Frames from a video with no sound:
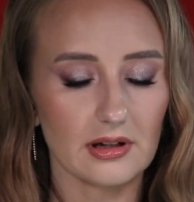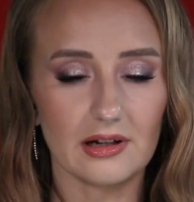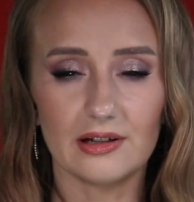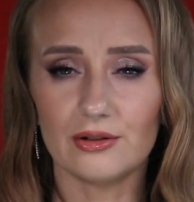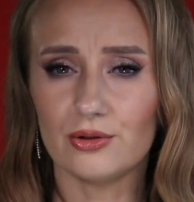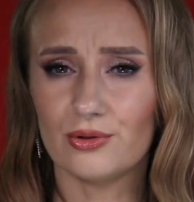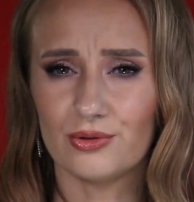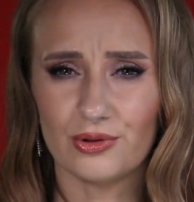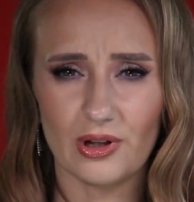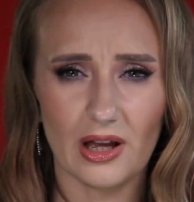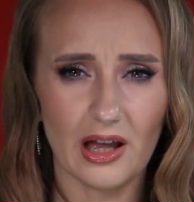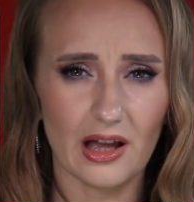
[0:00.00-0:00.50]
So I
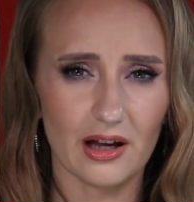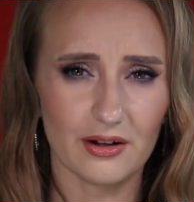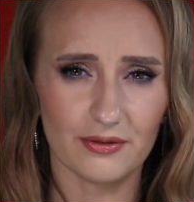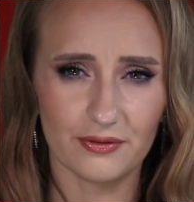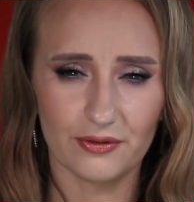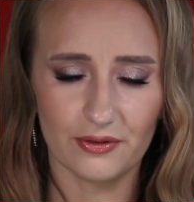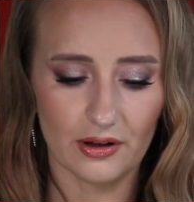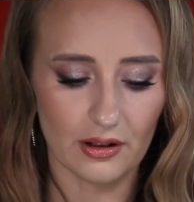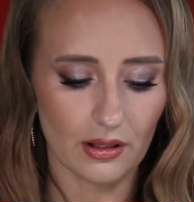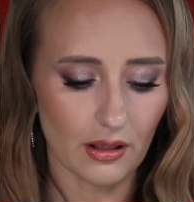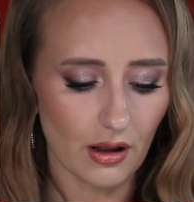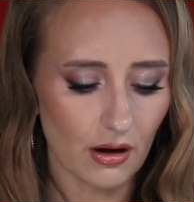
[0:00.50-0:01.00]
don't
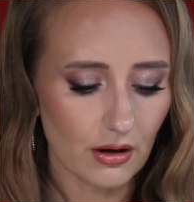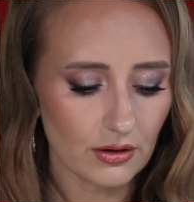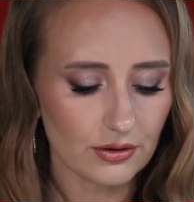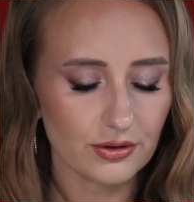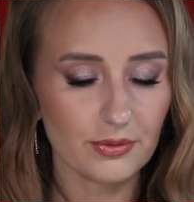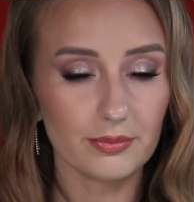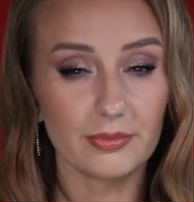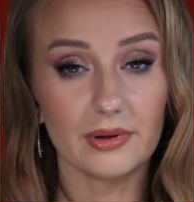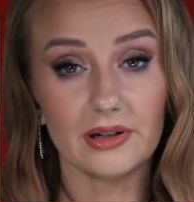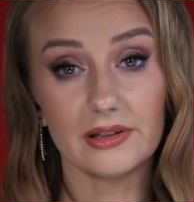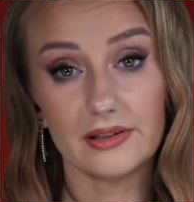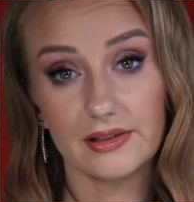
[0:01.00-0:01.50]
have a
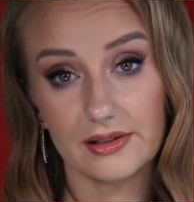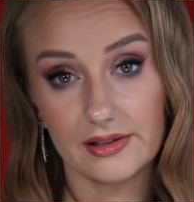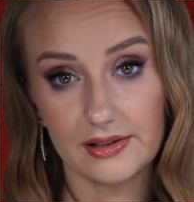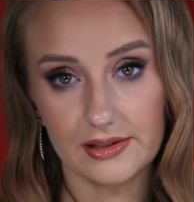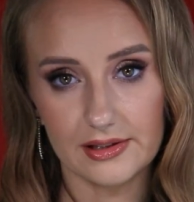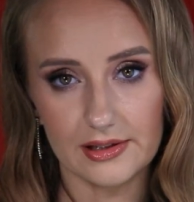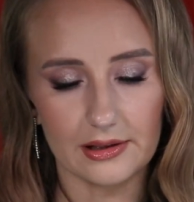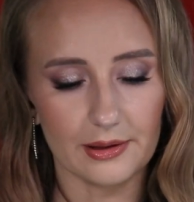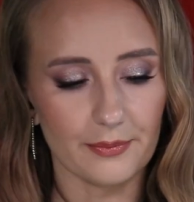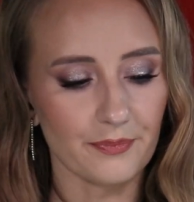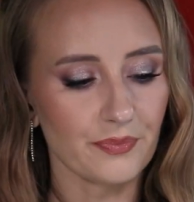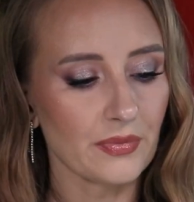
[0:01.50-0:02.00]
lot, but
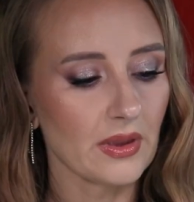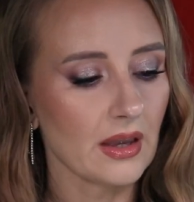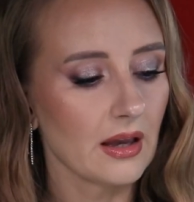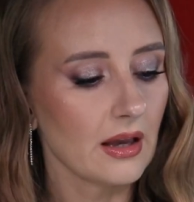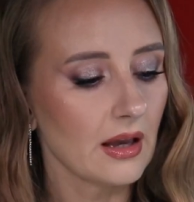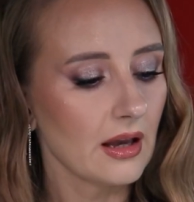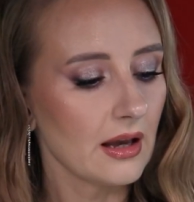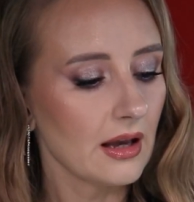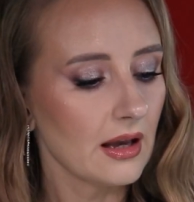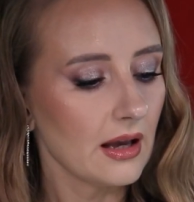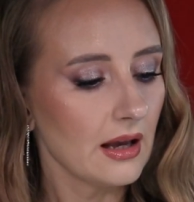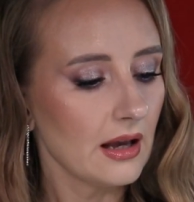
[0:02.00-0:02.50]
still.
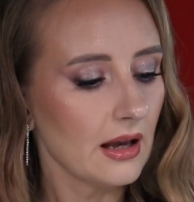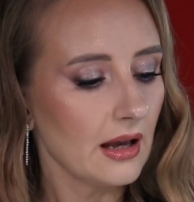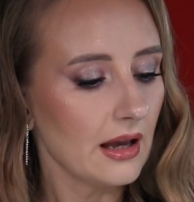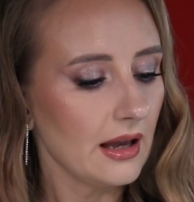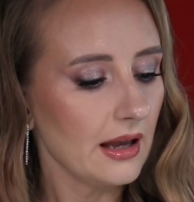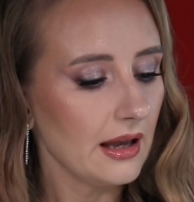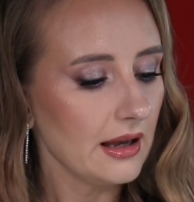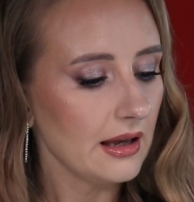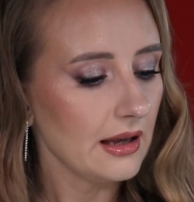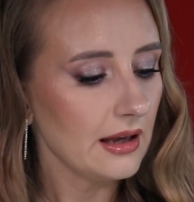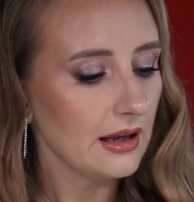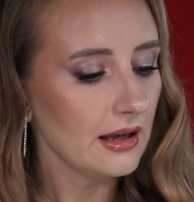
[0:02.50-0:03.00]

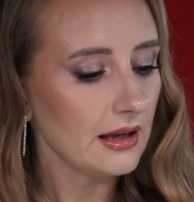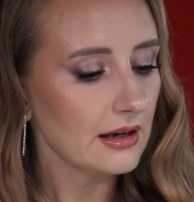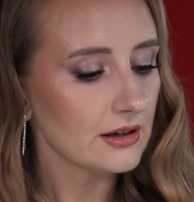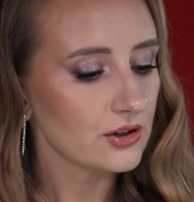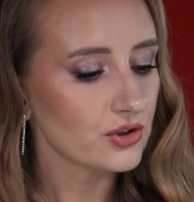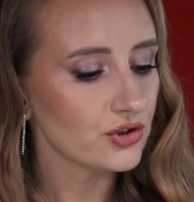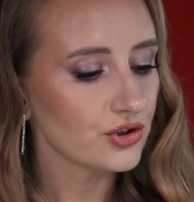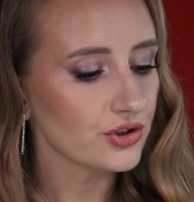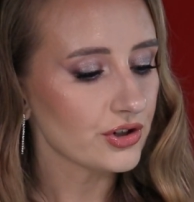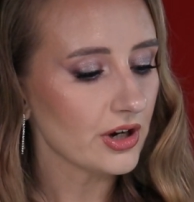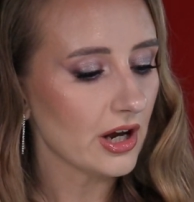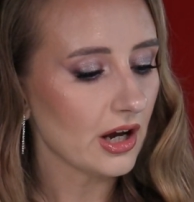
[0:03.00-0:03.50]
A
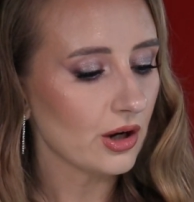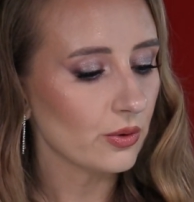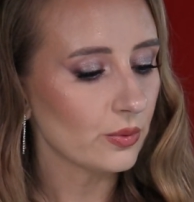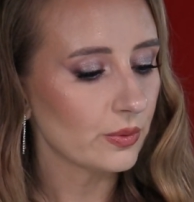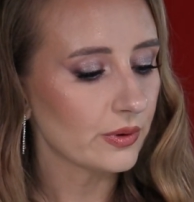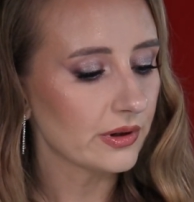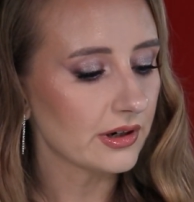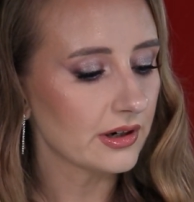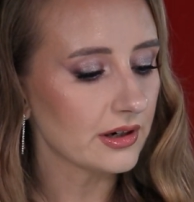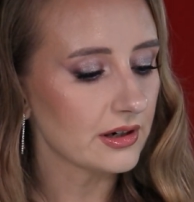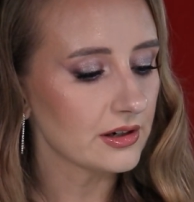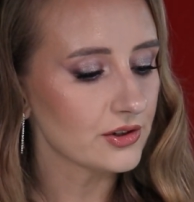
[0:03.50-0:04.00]

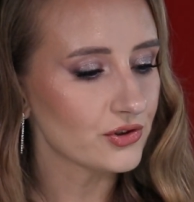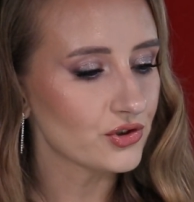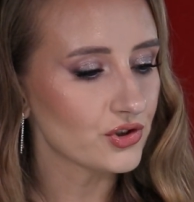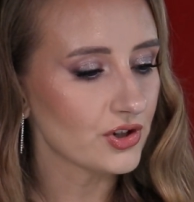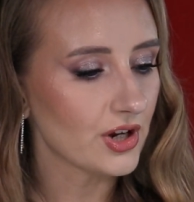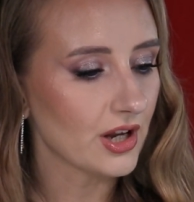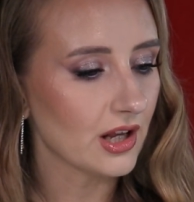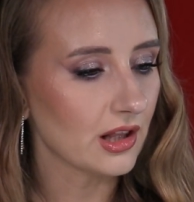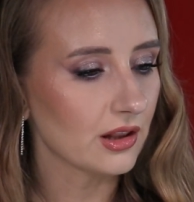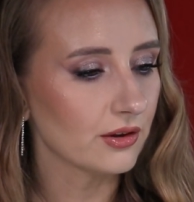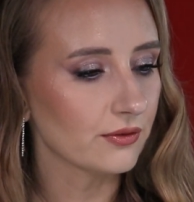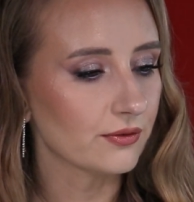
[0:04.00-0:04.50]
shower
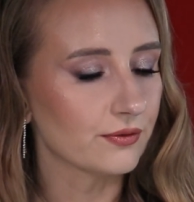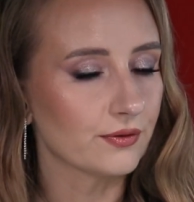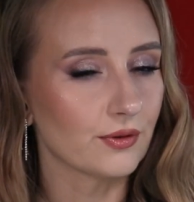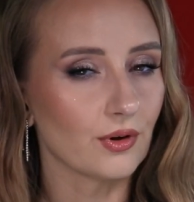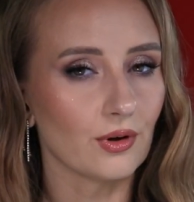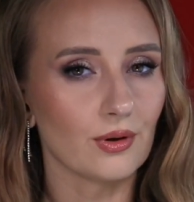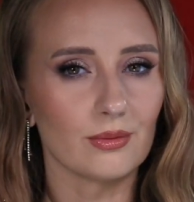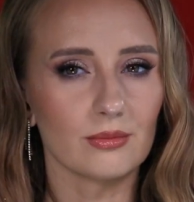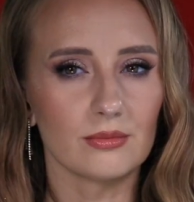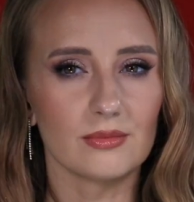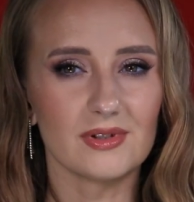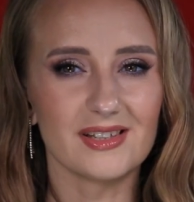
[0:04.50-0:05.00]
gel
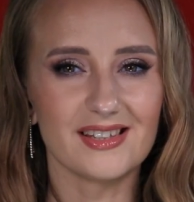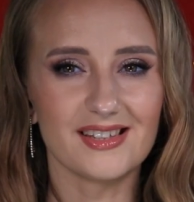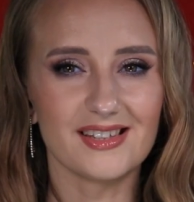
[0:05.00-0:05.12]
from